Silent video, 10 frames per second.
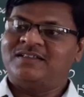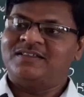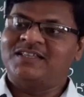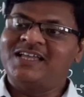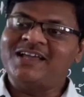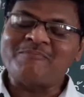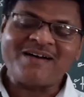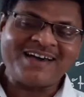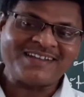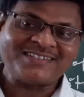the
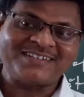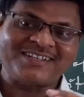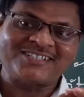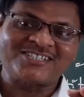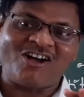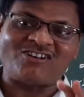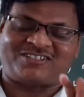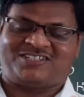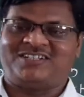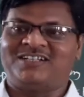MRS does not
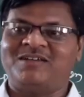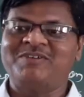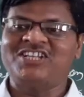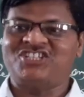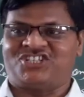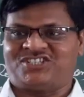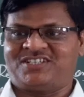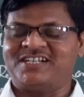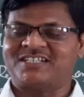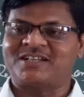diminish,
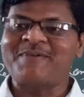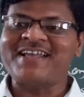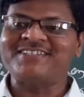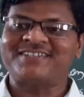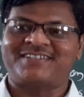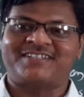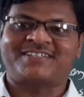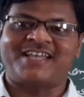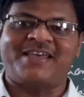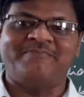it remains
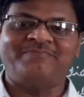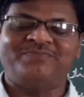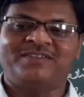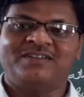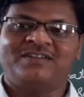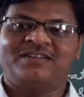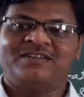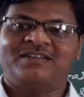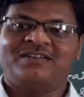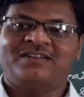same.
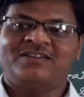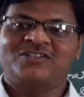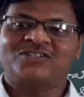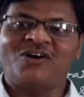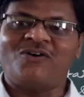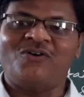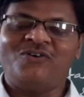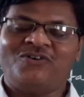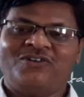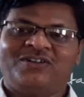
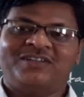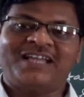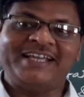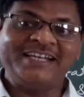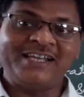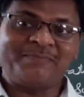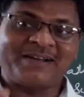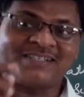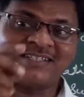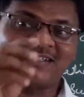So the
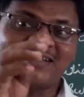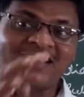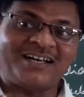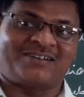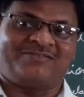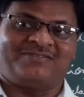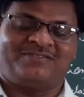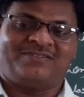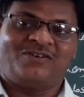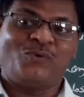indifference
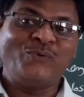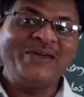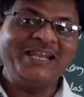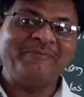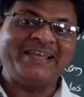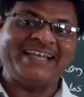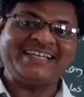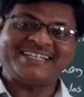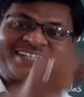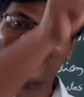curve will
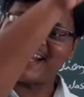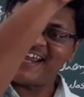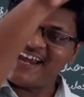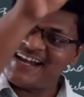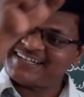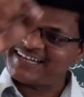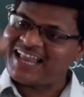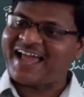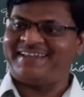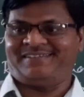be straight
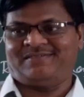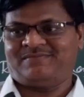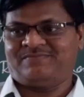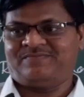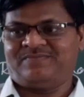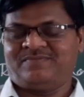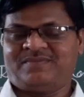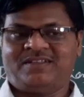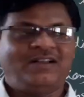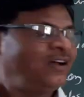line.
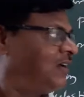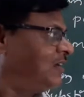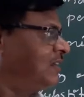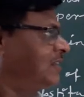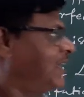The